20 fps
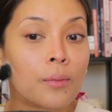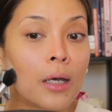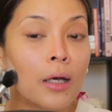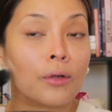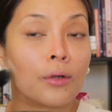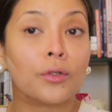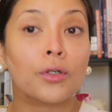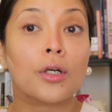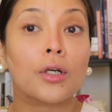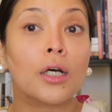
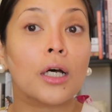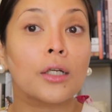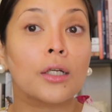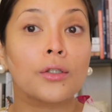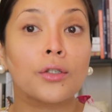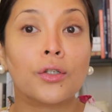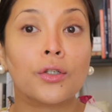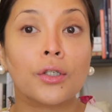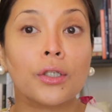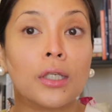powder
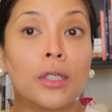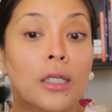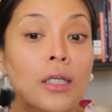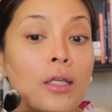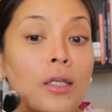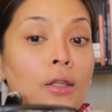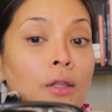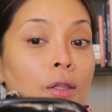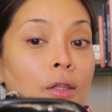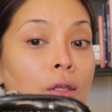
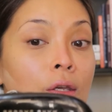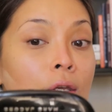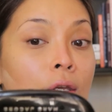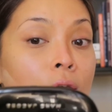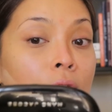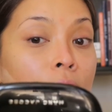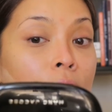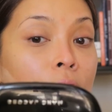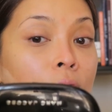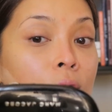underneath
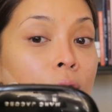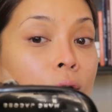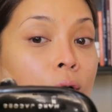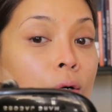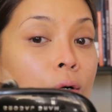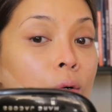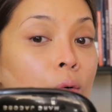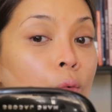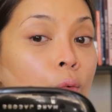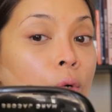
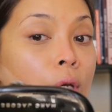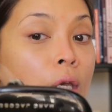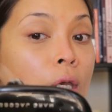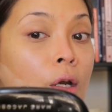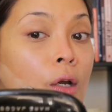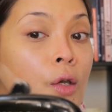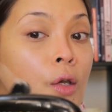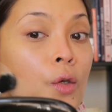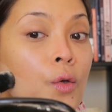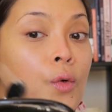where
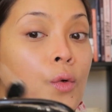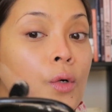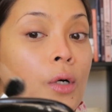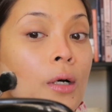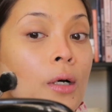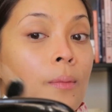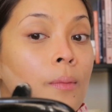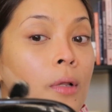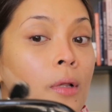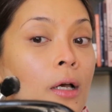you
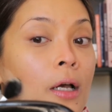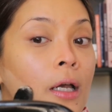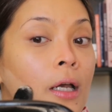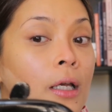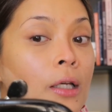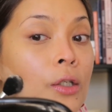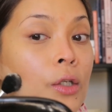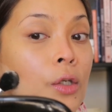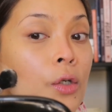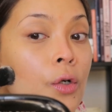
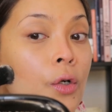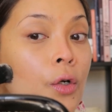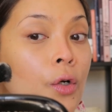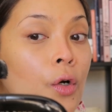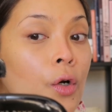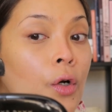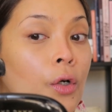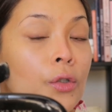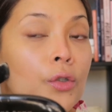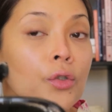applied your
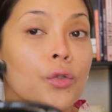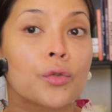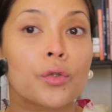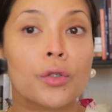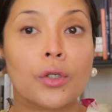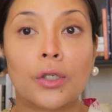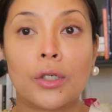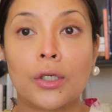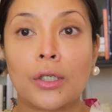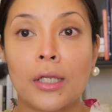contour.
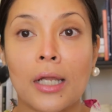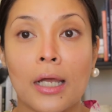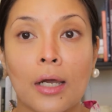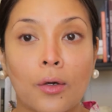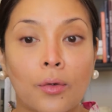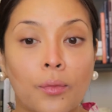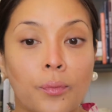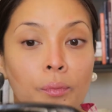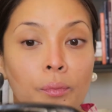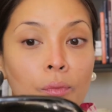
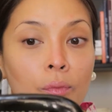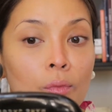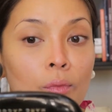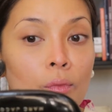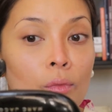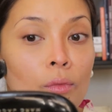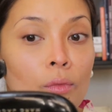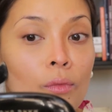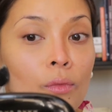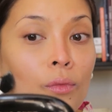Now,
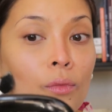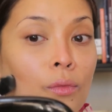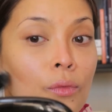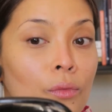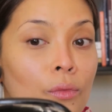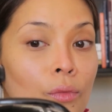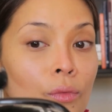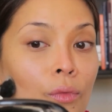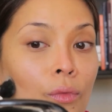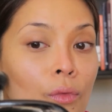
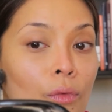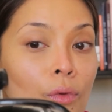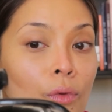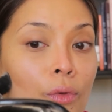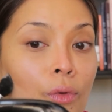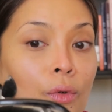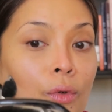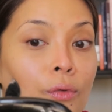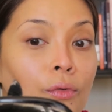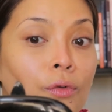
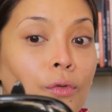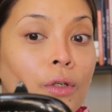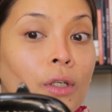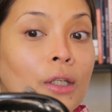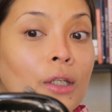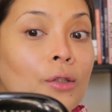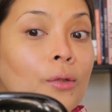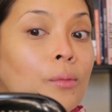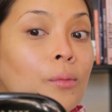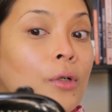don't
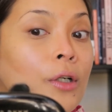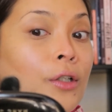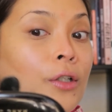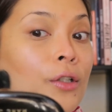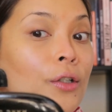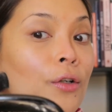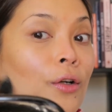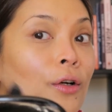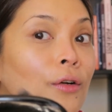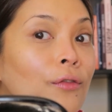forget to brush
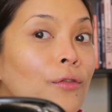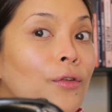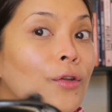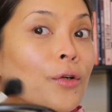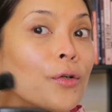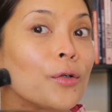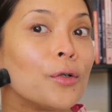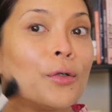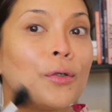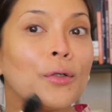it off
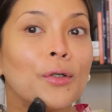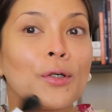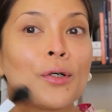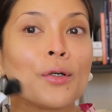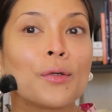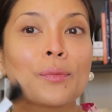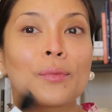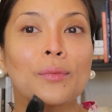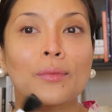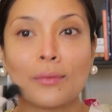though.
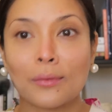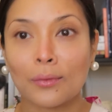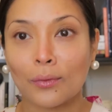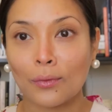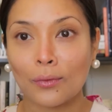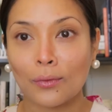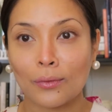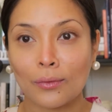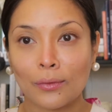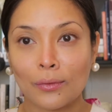
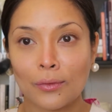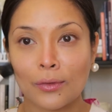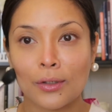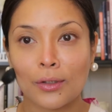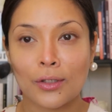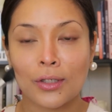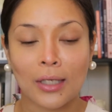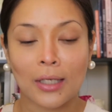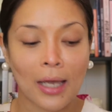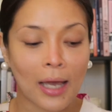
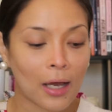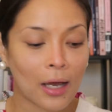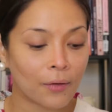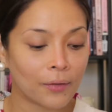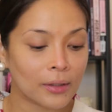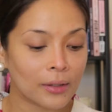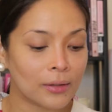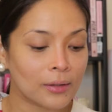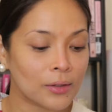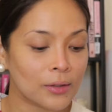See how
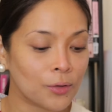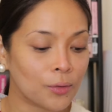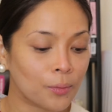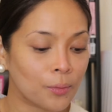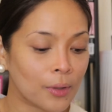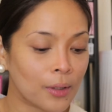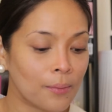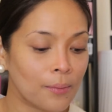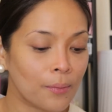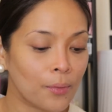it
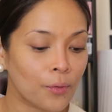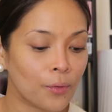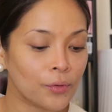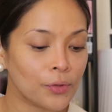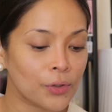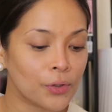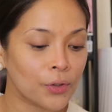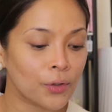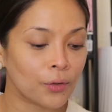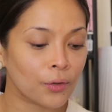
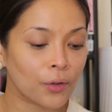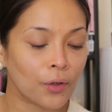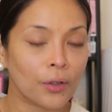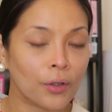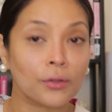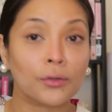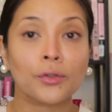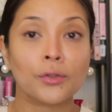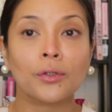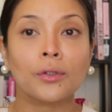superimposed your
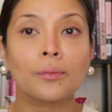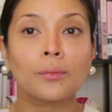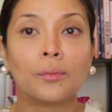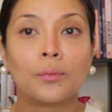contour?